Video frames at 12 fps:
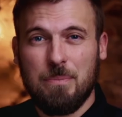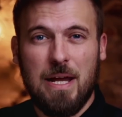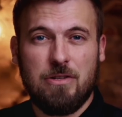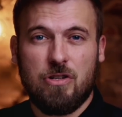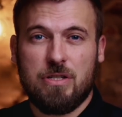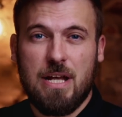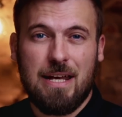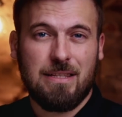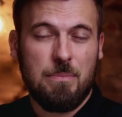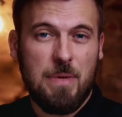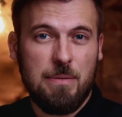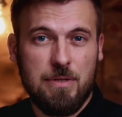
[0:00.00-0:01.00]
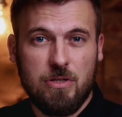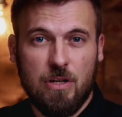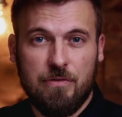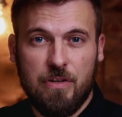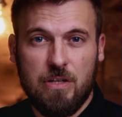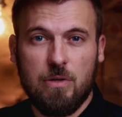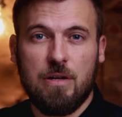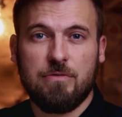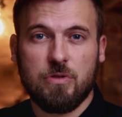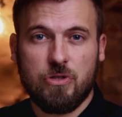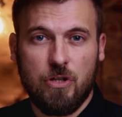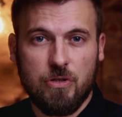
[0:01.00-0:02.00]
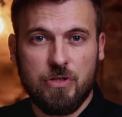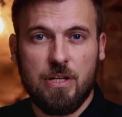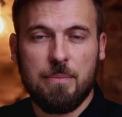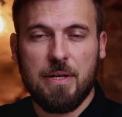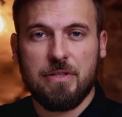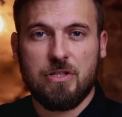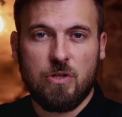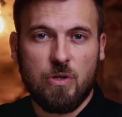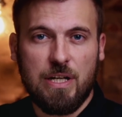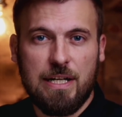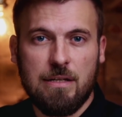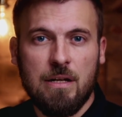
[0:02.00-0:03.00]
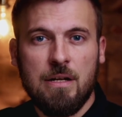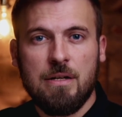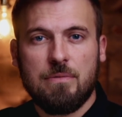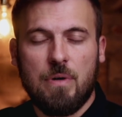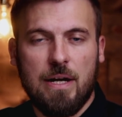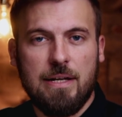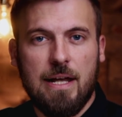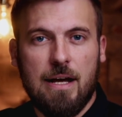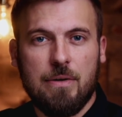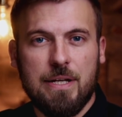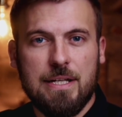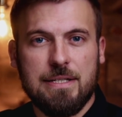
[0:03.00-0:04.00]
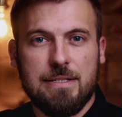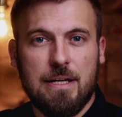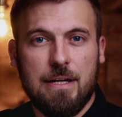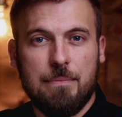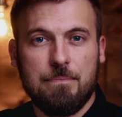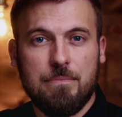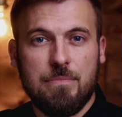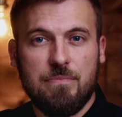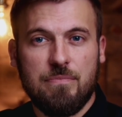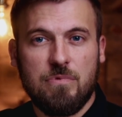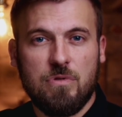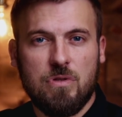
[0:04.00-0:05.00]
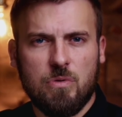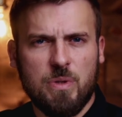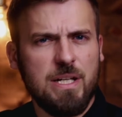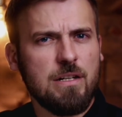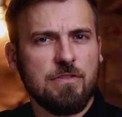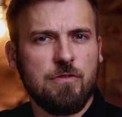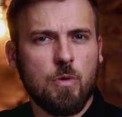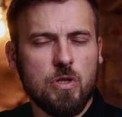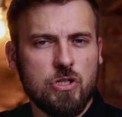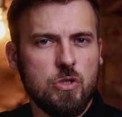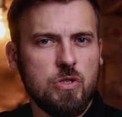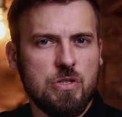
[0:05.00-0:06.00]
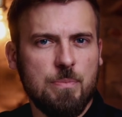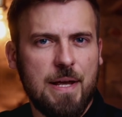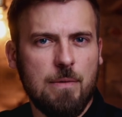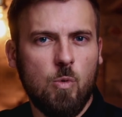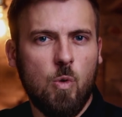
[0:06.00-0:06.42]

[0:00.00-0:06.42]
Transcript: major attack that maybe you saw a video of, we'll show some on the screen right now, is um, three or four Jewish men